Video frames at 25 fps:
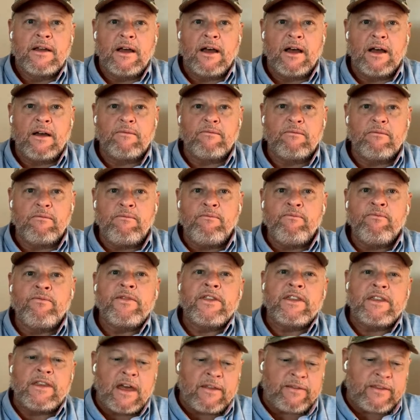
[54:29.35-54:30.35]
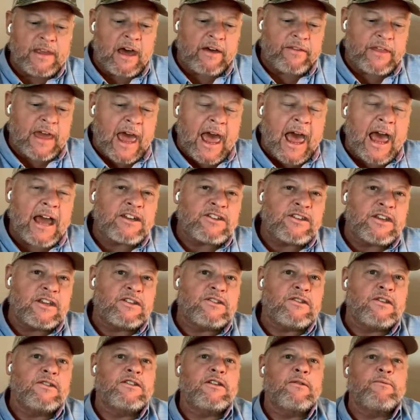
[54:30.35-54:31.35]
Um, now the
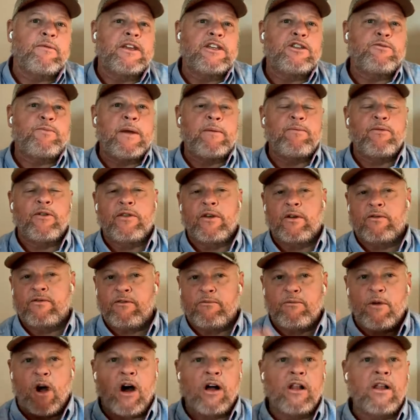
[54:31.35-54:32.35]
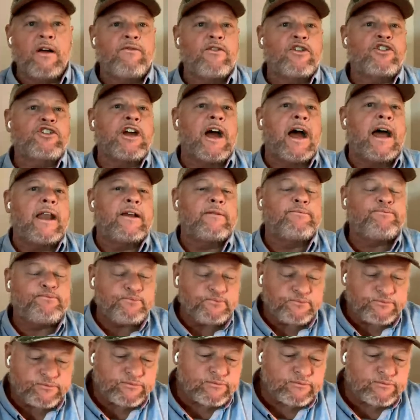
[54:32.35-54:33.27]
accents on some of these people, they're from all over China.